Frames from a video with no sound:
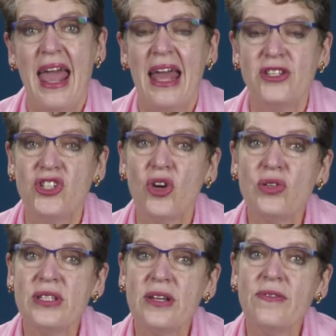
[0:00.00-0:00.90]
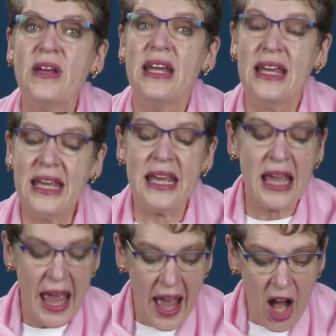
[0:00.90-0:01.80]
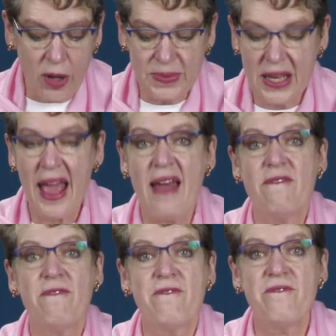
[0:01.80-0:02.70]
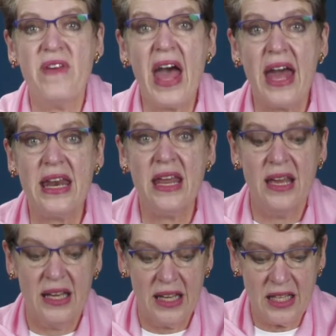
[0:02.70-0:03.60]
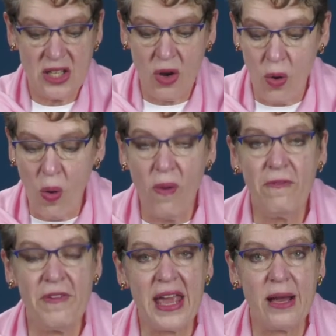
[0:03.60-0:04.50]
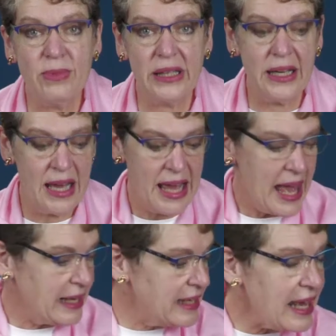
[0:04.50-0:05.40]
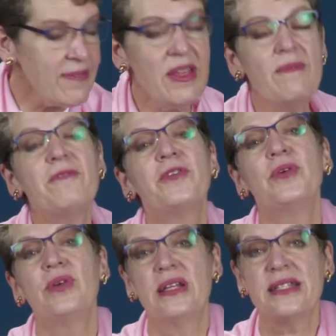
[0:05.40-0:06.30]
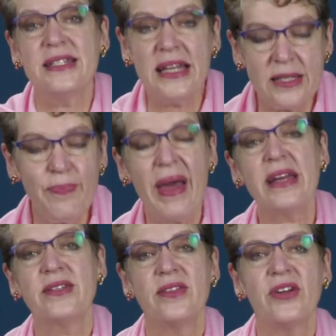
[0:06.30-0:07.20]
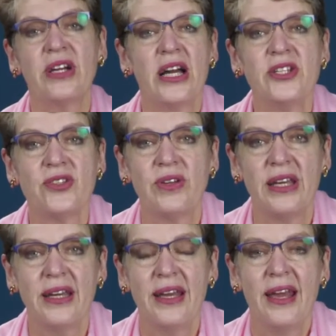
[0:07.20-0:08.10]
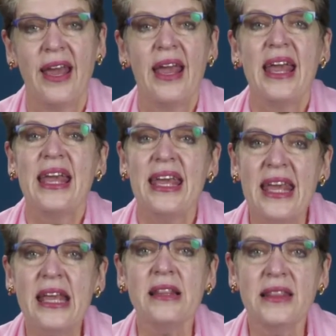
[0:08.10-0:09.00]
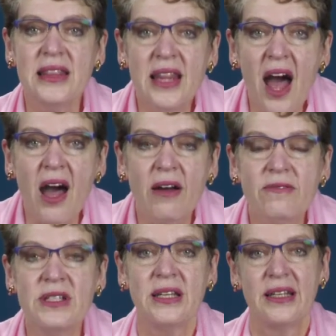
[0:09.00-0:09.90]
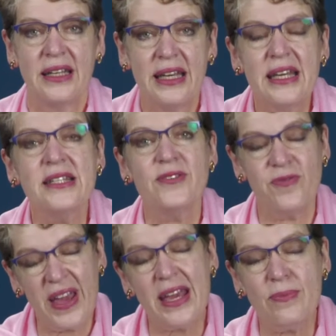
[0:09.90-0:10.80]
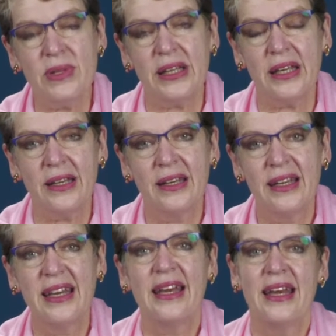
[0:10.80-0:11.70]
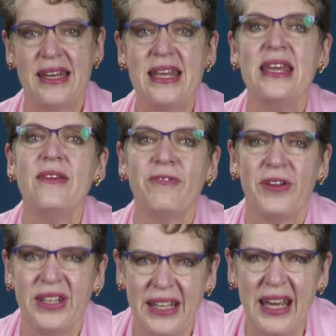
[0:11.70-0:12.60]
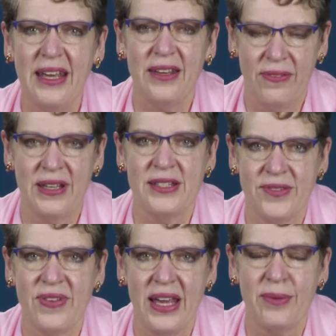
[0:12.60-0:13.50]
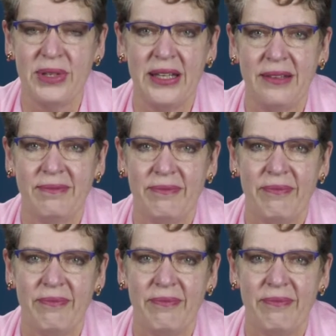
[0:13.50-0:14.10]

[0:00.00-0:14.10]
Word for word: And Joseph, he helped and fed his whole family and gave them food and sent it back to their country. He loved his family, and he forgave his family.